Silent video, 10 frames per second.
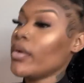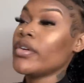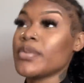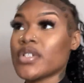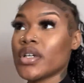we were
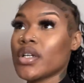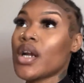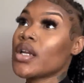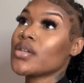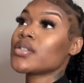supposed to go get our
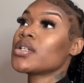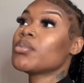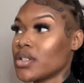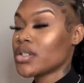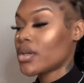nails
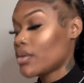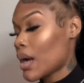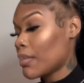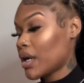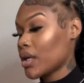done so
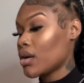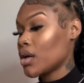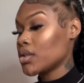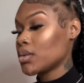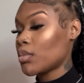i'm probably gonna
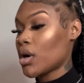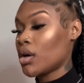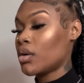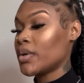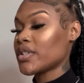go
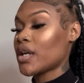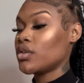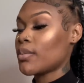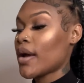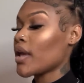tomorrow once i do
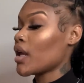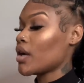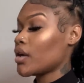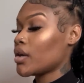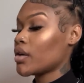my
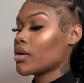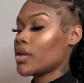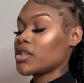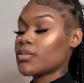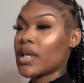hair and
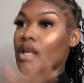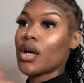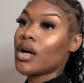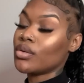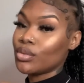just make it a
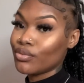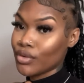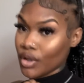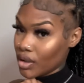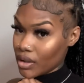whole new
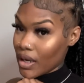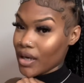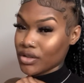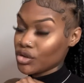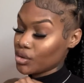vlog
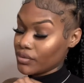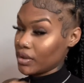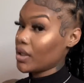honestly truthfully